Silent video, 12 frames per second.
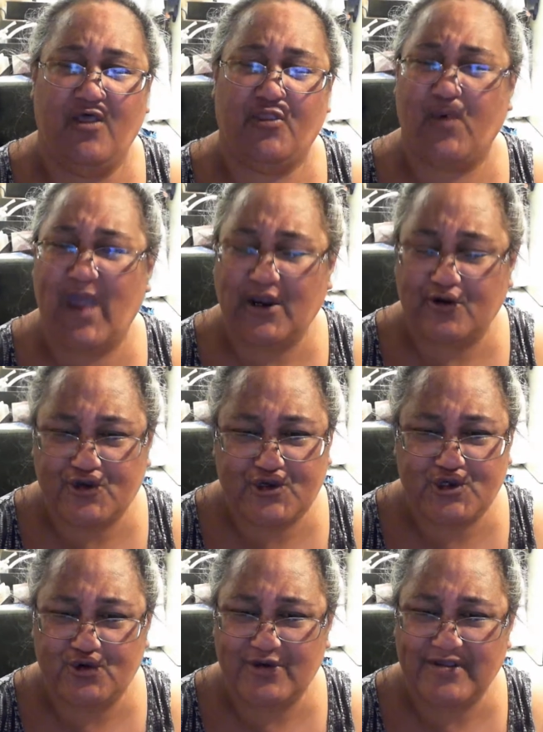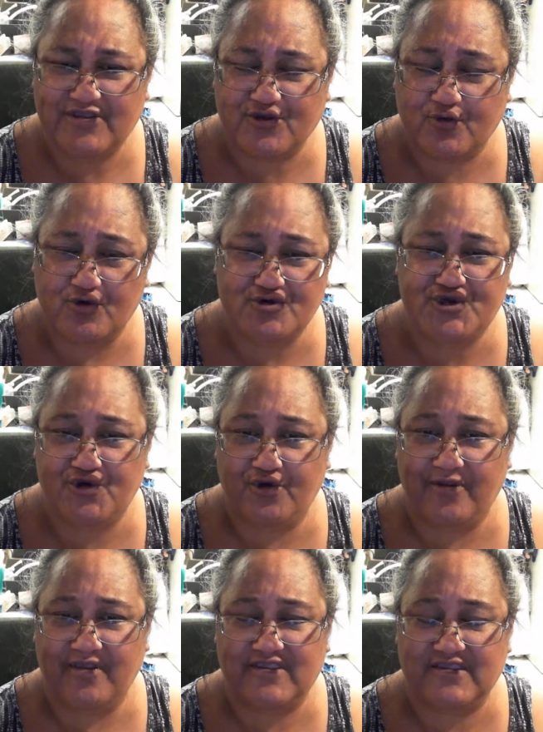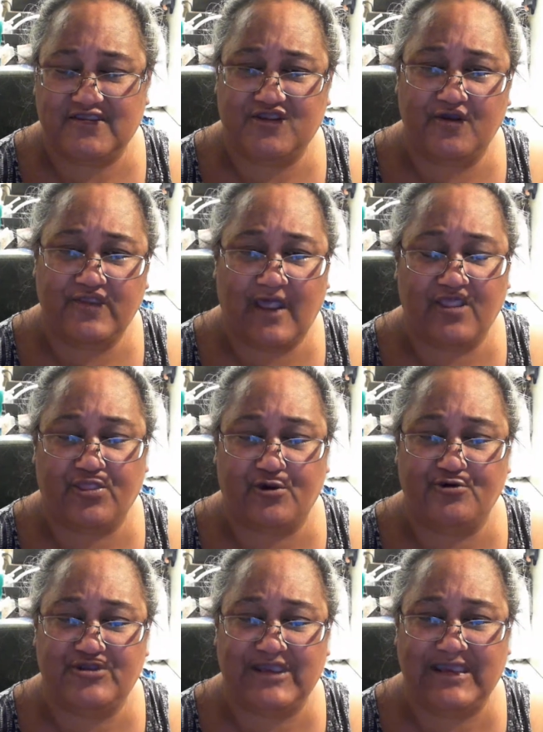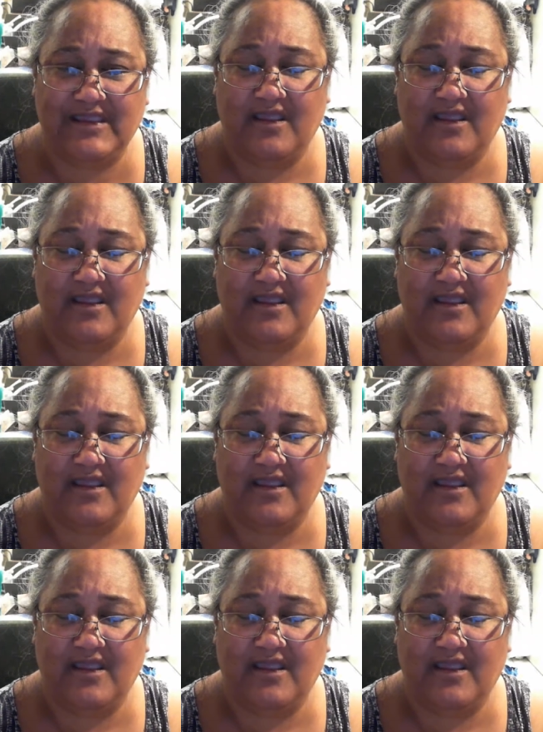300 school shootings since 2013.